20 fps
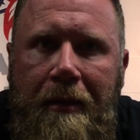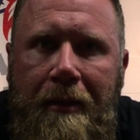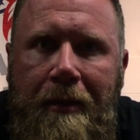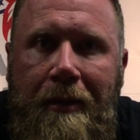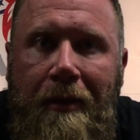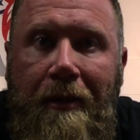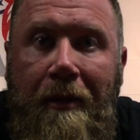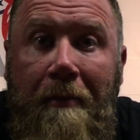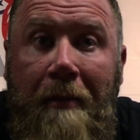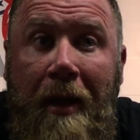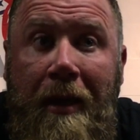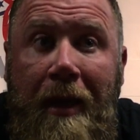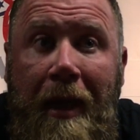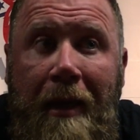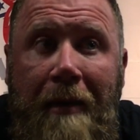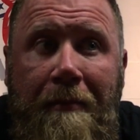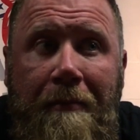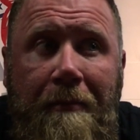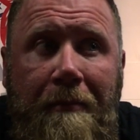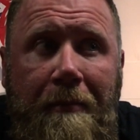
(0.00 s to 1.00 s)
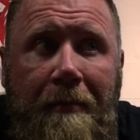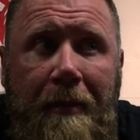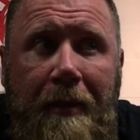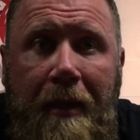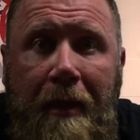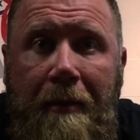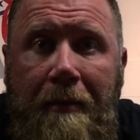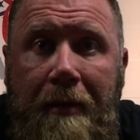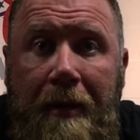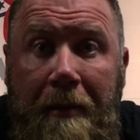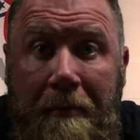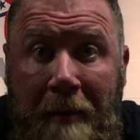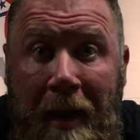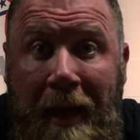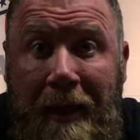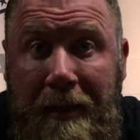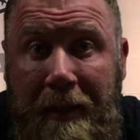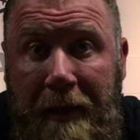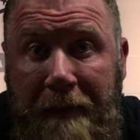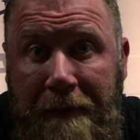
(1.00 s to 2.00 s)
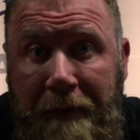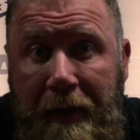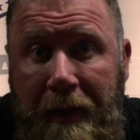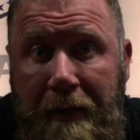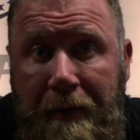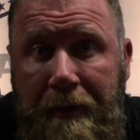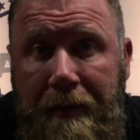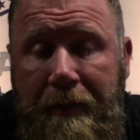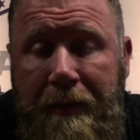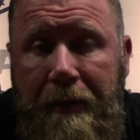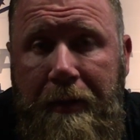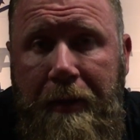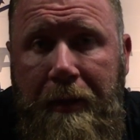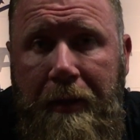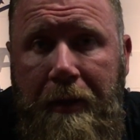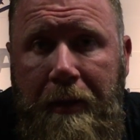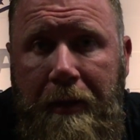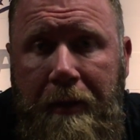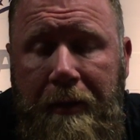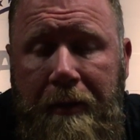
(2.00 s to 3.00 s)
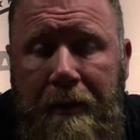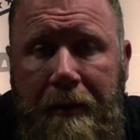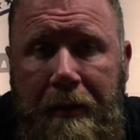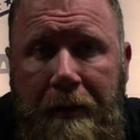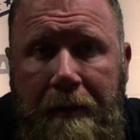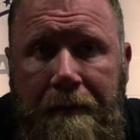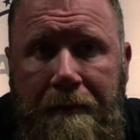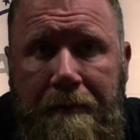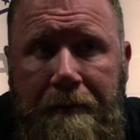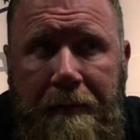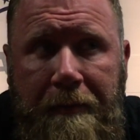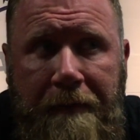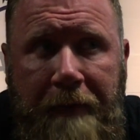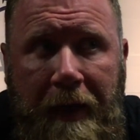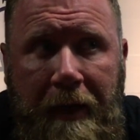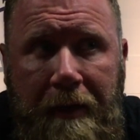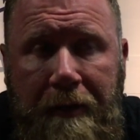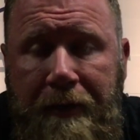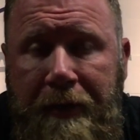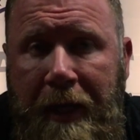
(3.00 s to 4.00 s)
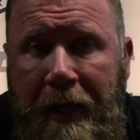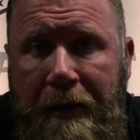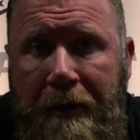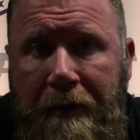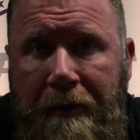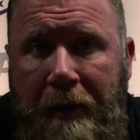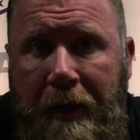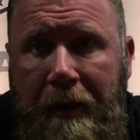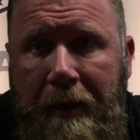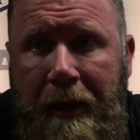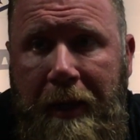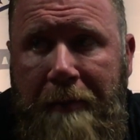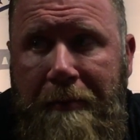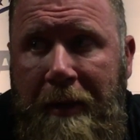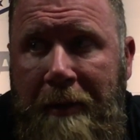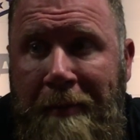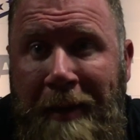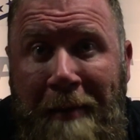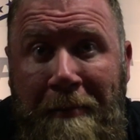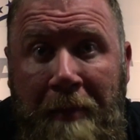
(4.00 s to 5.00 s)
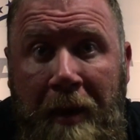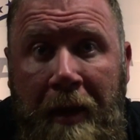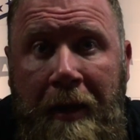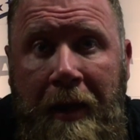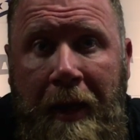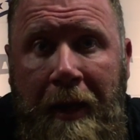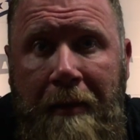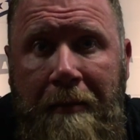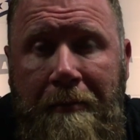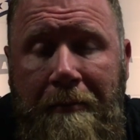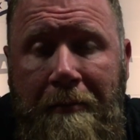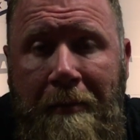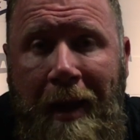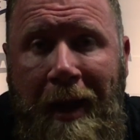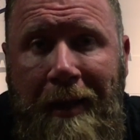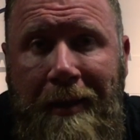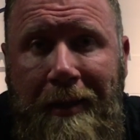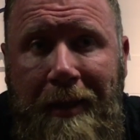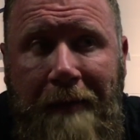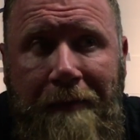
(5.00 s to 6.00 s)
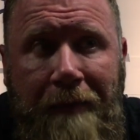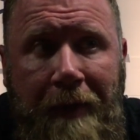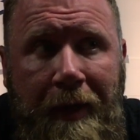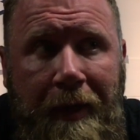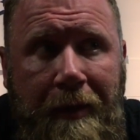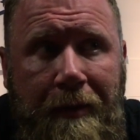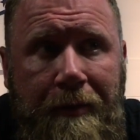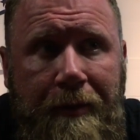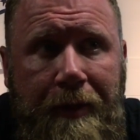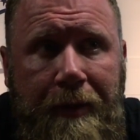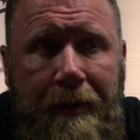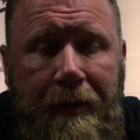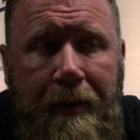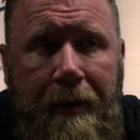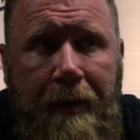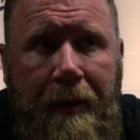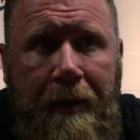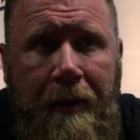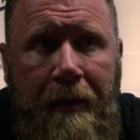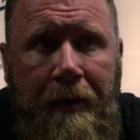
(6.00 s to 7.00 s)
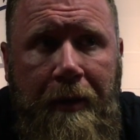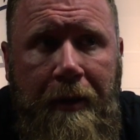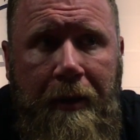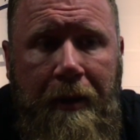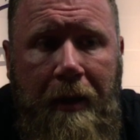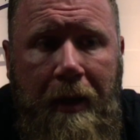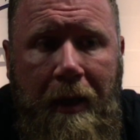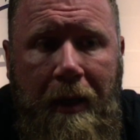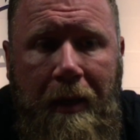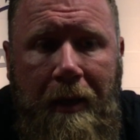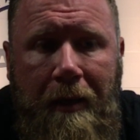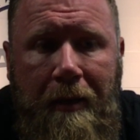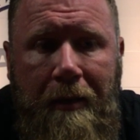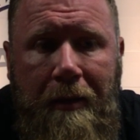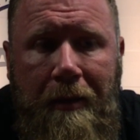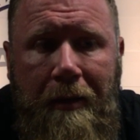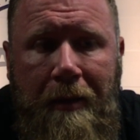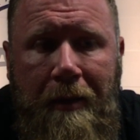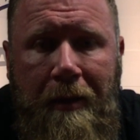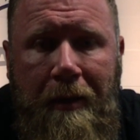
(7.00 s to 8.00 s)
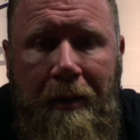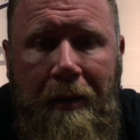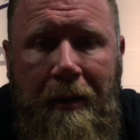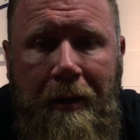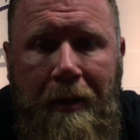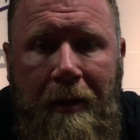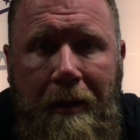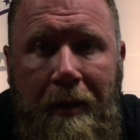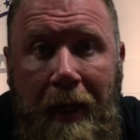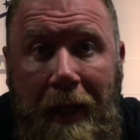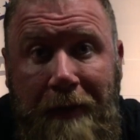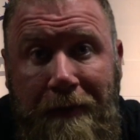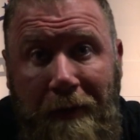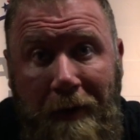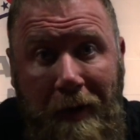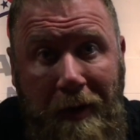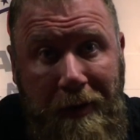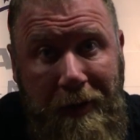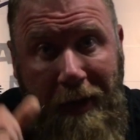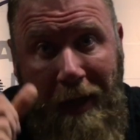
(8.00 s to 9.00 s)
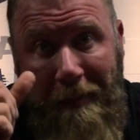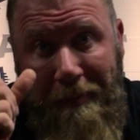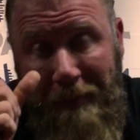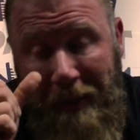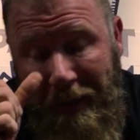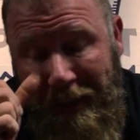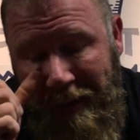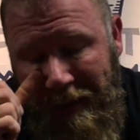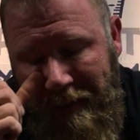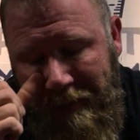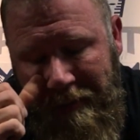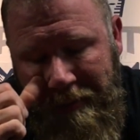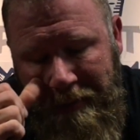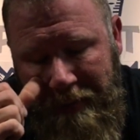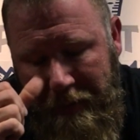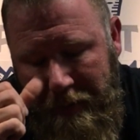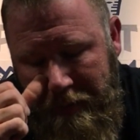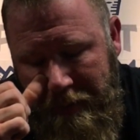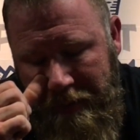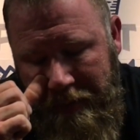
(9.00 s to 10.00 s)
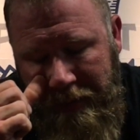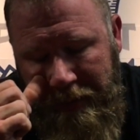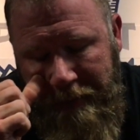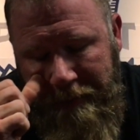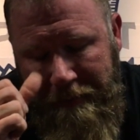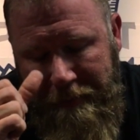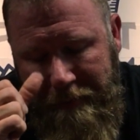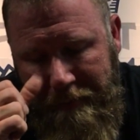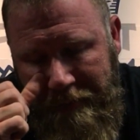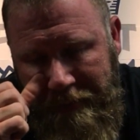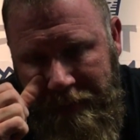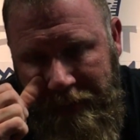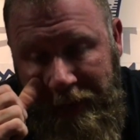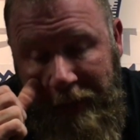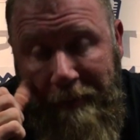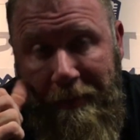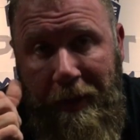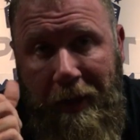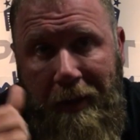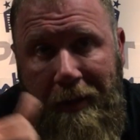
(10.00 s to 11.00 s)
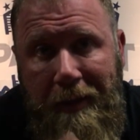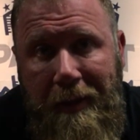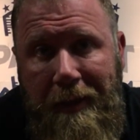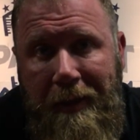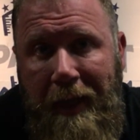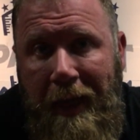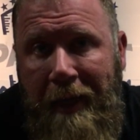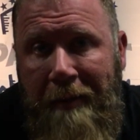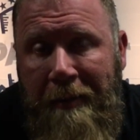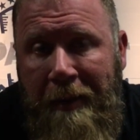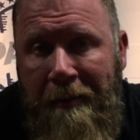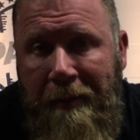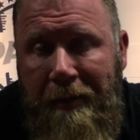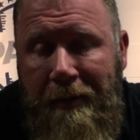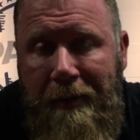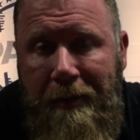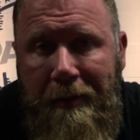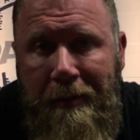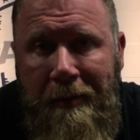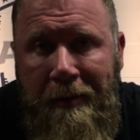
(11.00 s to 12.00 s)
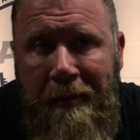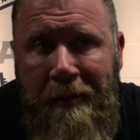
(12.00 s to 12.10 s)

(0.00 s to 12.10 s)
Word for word: So the Monday, the, the mindset videos, if I understand you correctly, that'd be my Monday mindset videos. Uh, that's for our shop, our, our um, Sheepdog Society members.